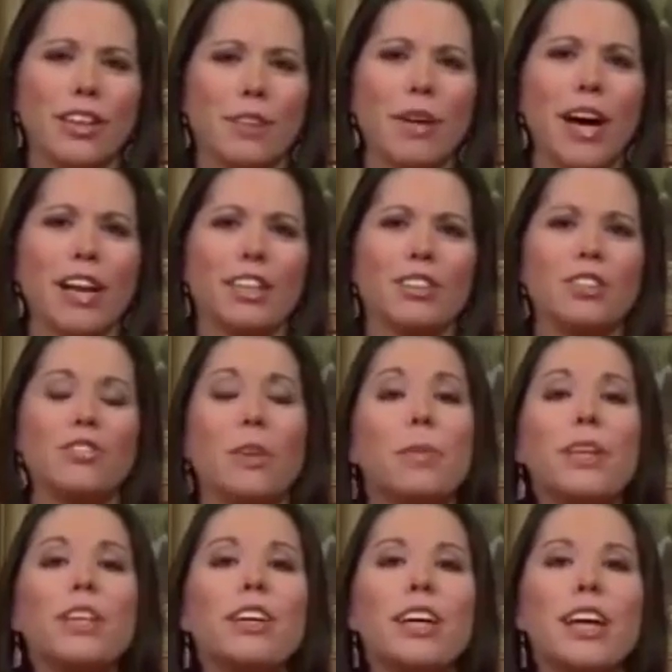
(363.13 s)
and I'm not a huge fan.
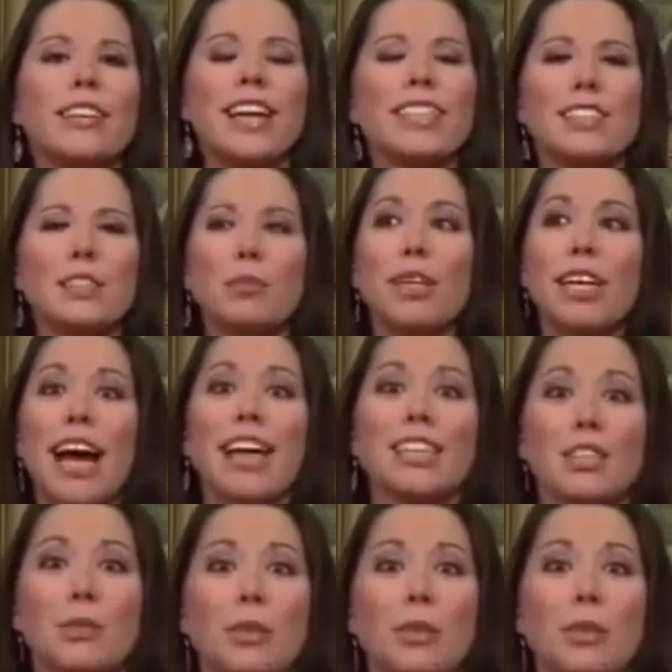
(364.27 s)
But look, that doesn't mean it has